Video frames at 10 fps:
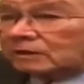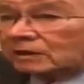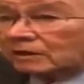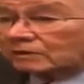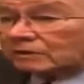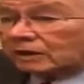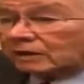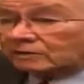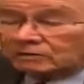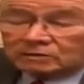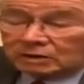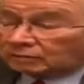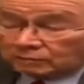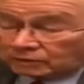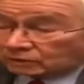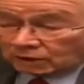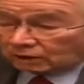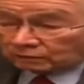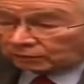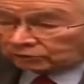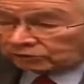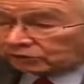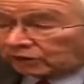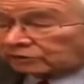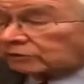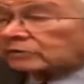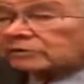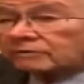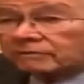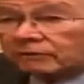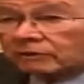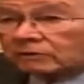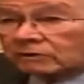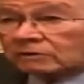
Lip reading: And I'm not opposed to doctors for